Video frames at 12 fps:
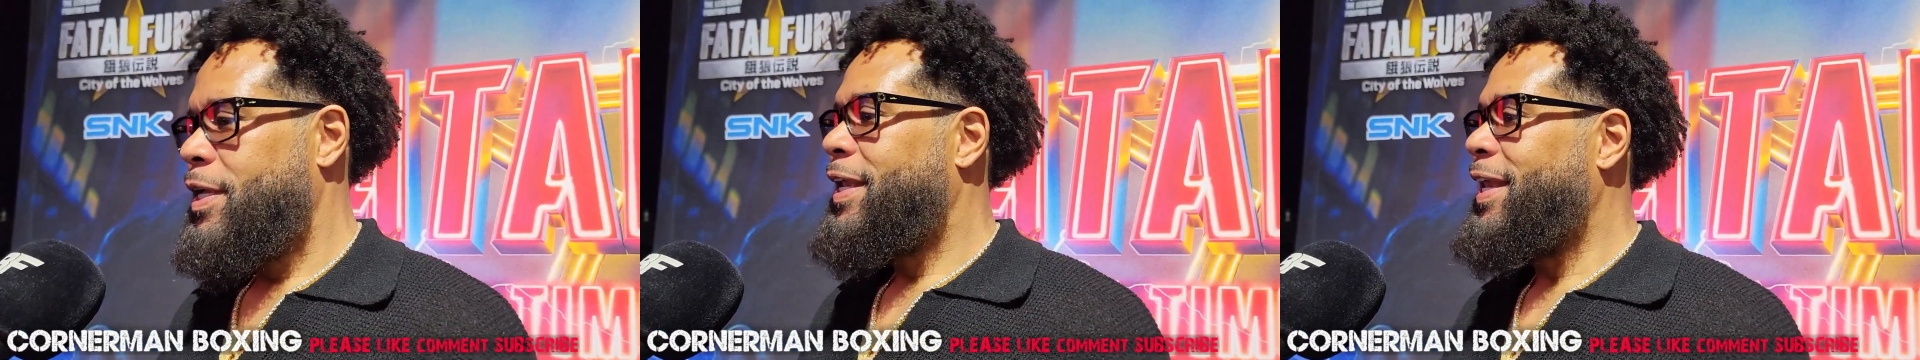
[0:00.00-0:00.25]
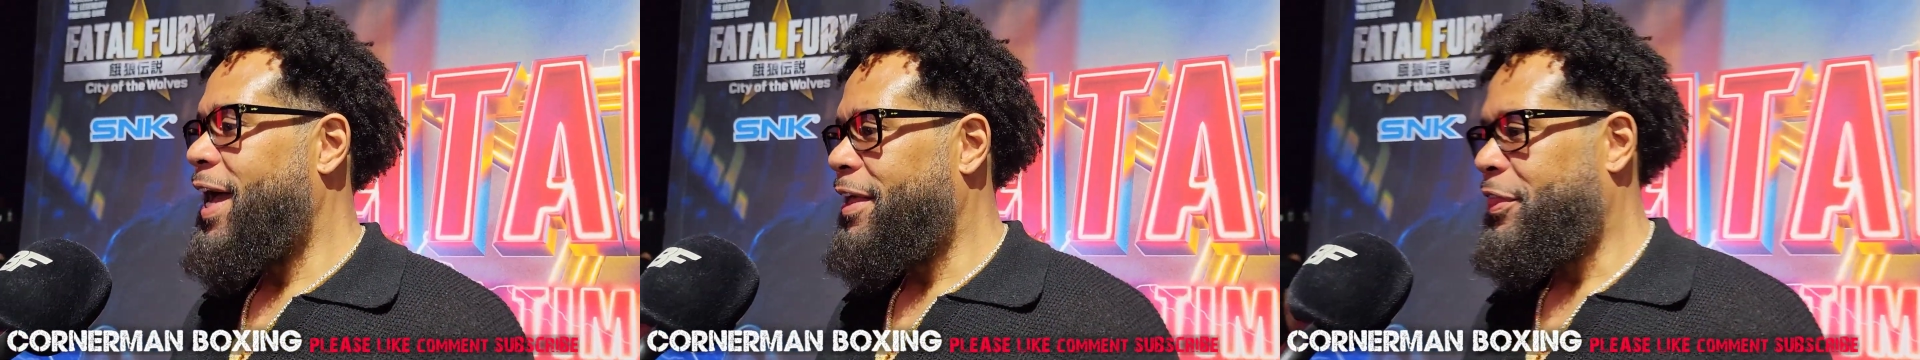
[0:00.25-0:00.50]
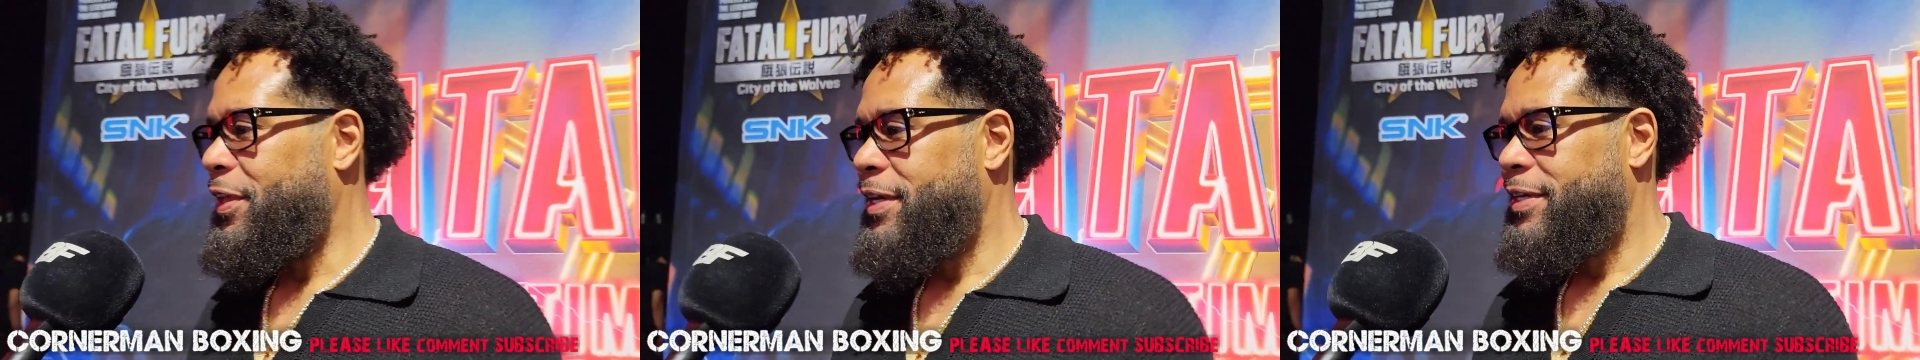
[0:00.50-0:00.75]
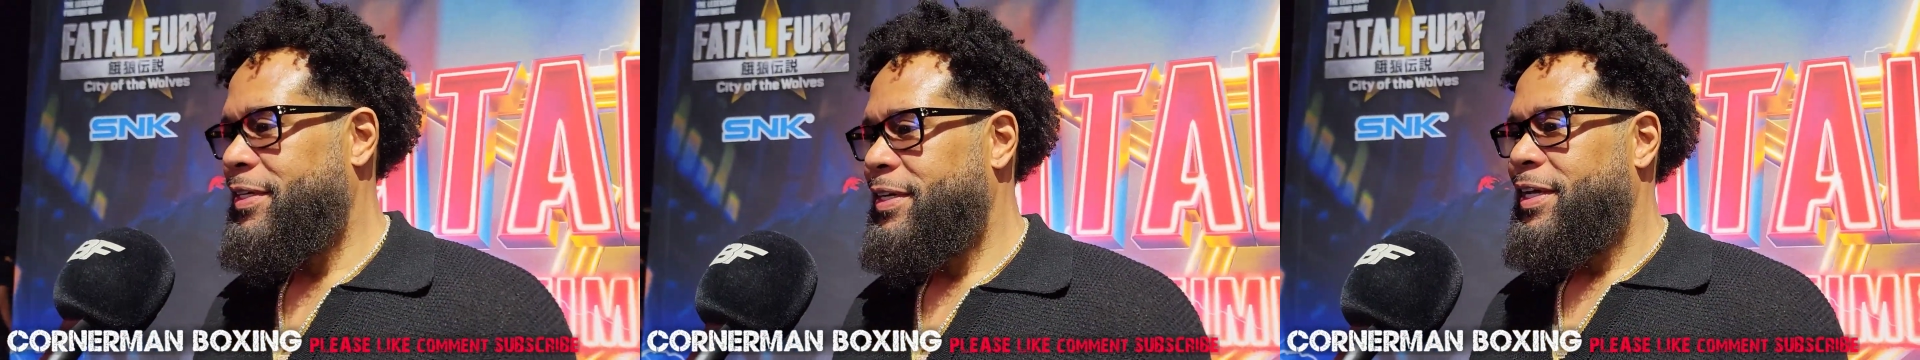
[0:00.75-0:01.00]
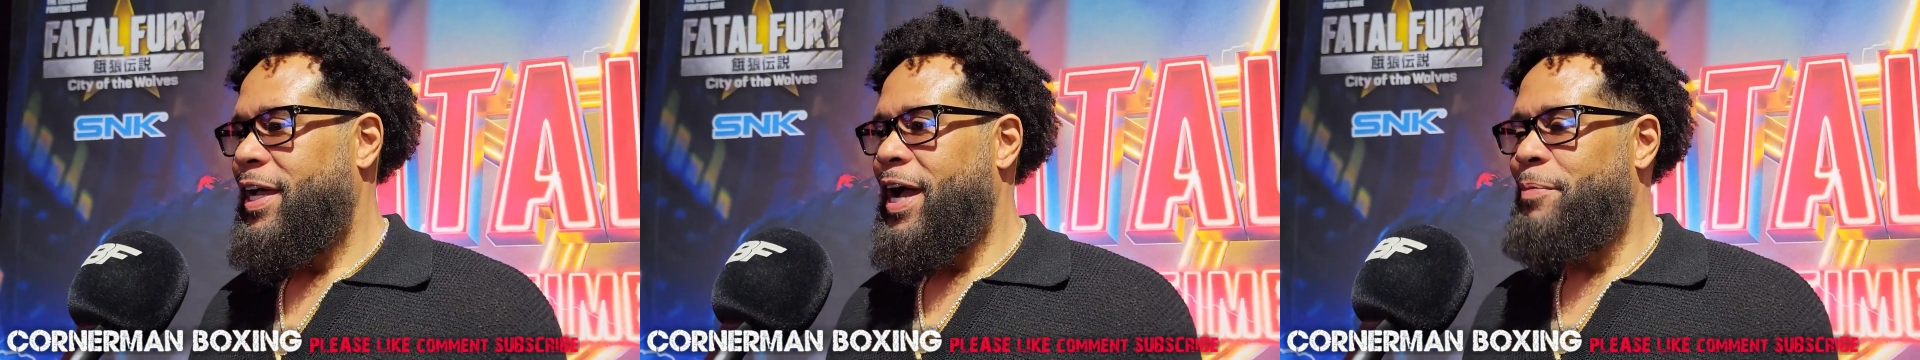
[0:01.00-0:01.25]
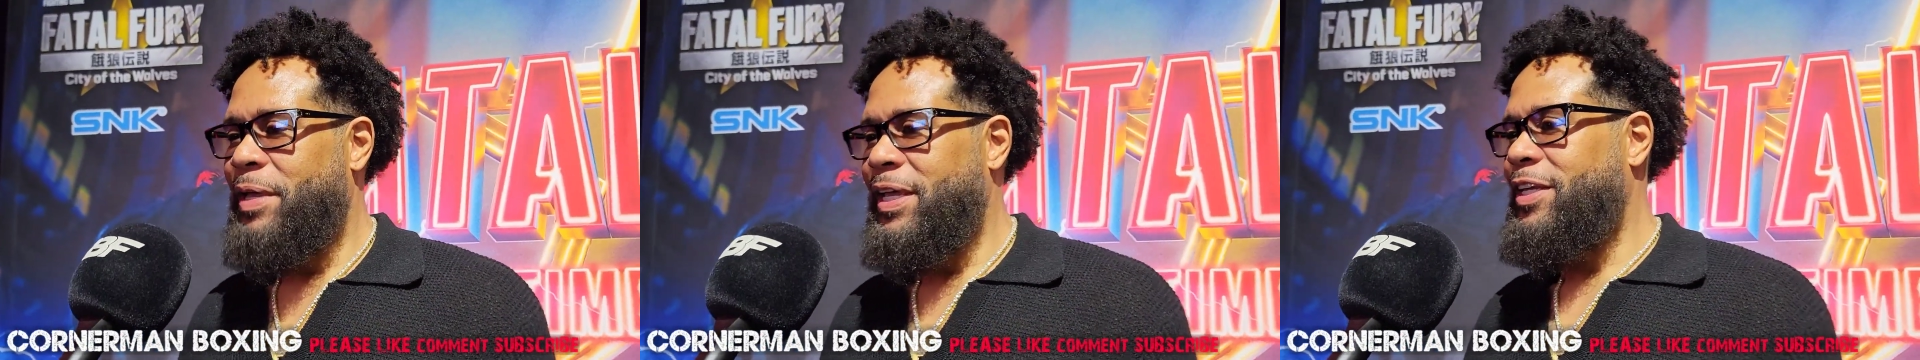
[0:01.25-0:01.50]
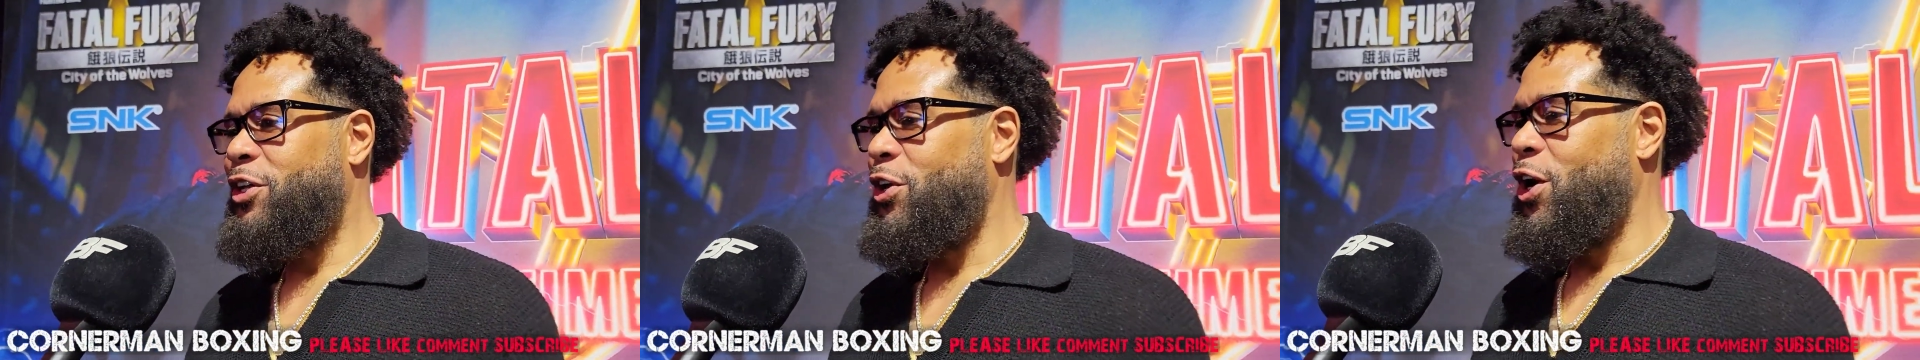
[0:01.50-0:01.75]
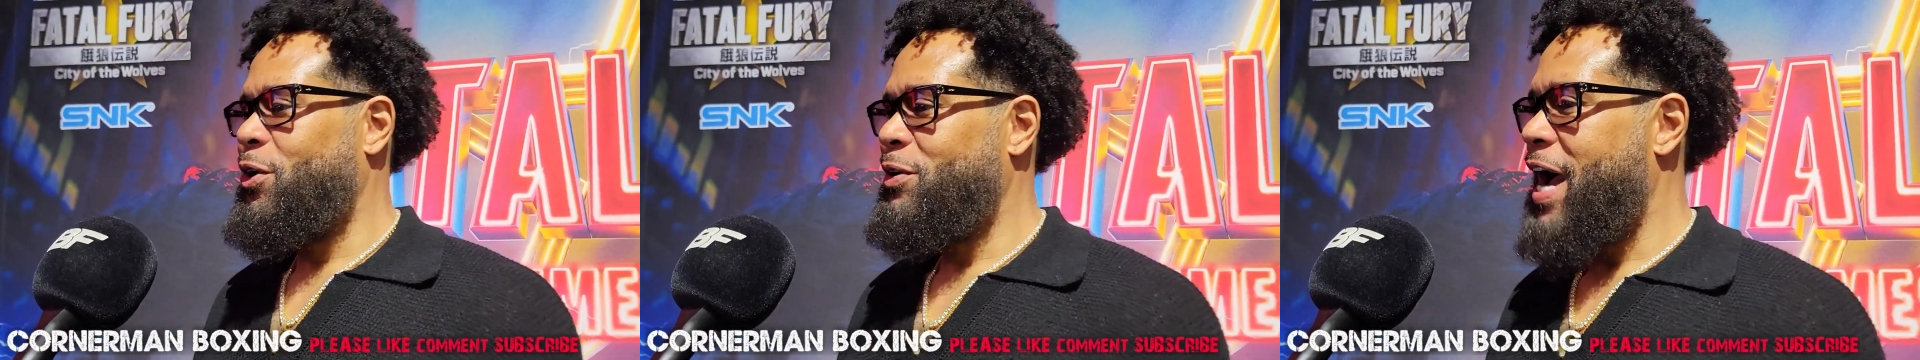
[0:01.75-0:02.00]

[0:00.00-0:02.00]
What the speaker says: Nothing. I mean, you know,